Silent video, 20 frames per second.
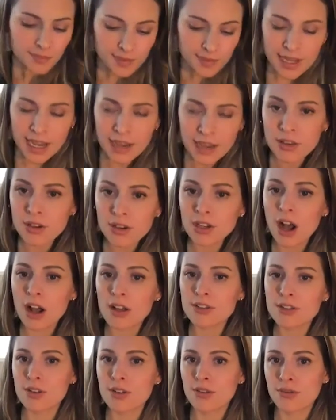Now, you can
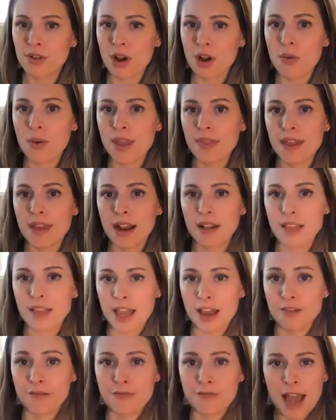also throw in there
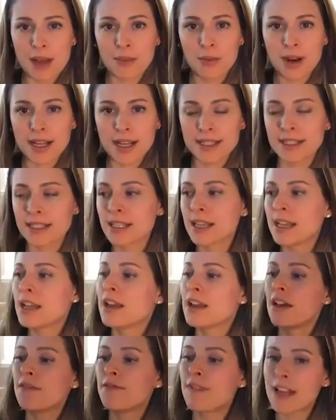like a fibrous
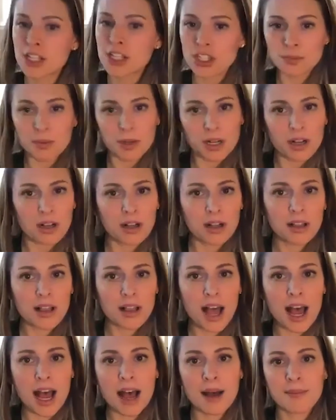vegetable
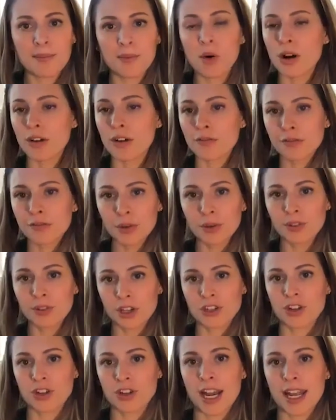or fruit
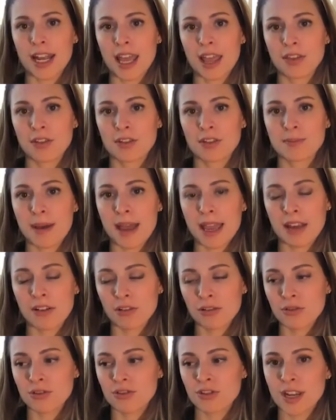to try to get those
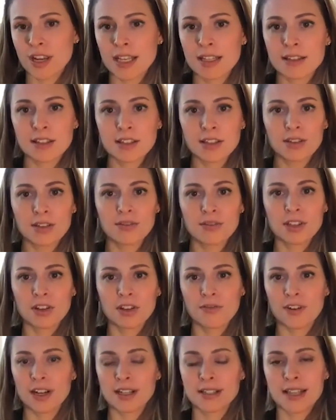micronutrients too. So
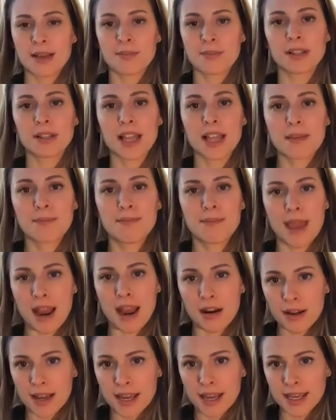for example, like
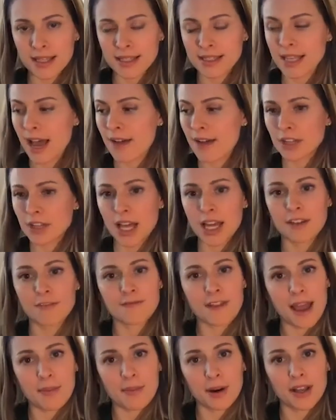berries have a lot of
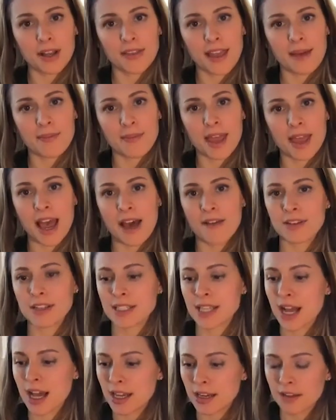fiber in them. They have a
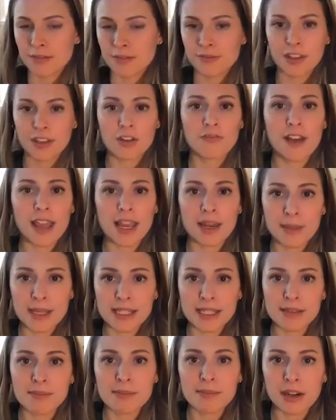ton of, you know,
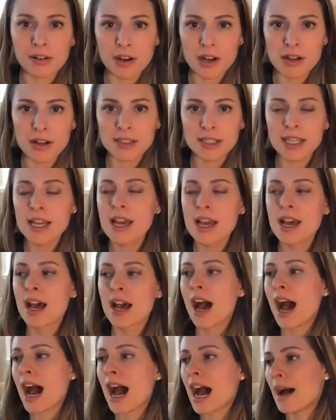vitamins and minerals
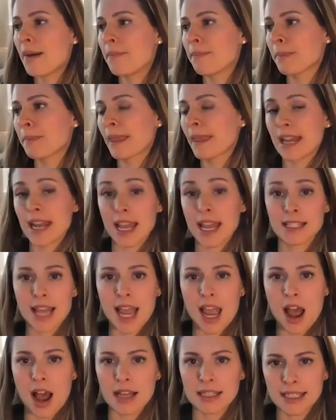and
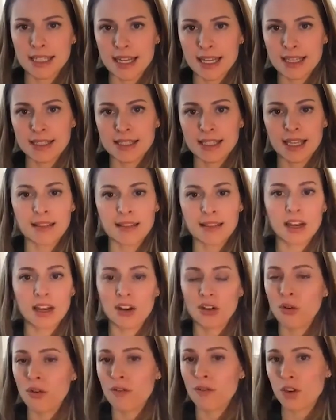antioxidants. And then
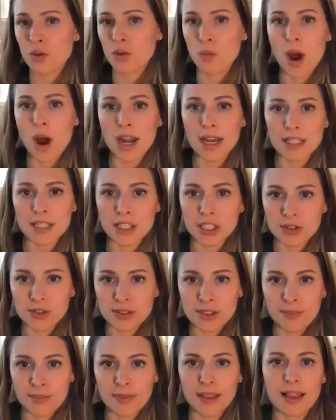if you wanted to do
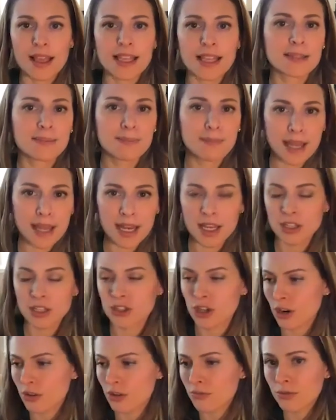something like spinach
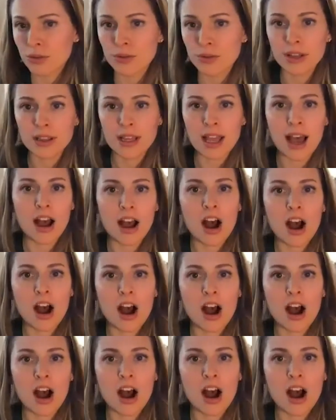or arugula
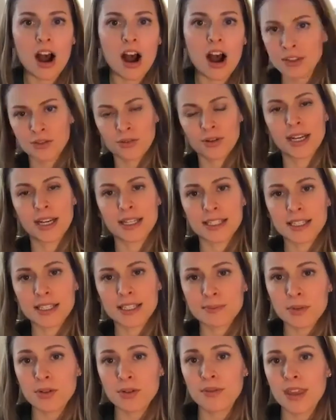on eggs or in a
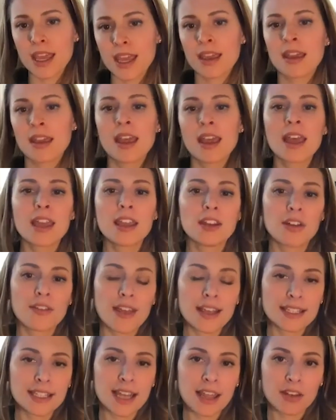smoothie, you know,
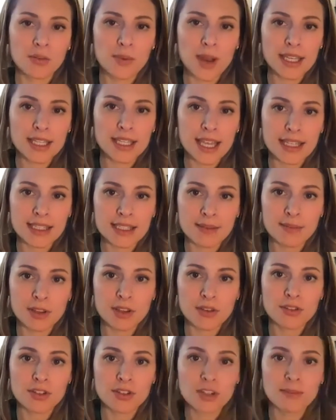that's another way to get some of
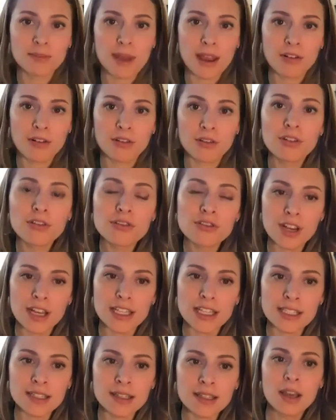those good
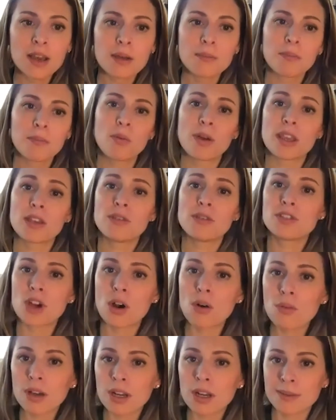micronutrients. But what you
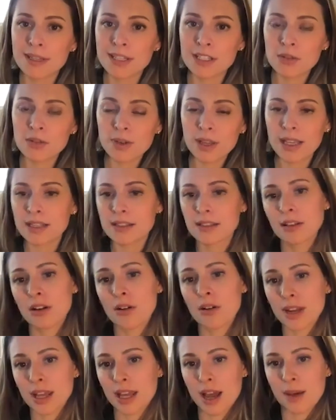don't want to be doing is
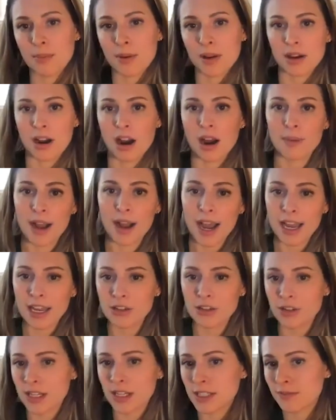loading up on
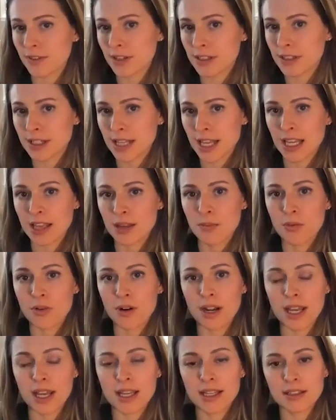carbohydrates first thing in the
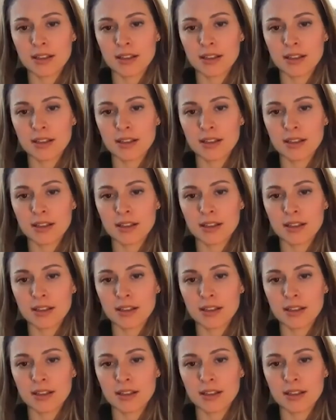morning.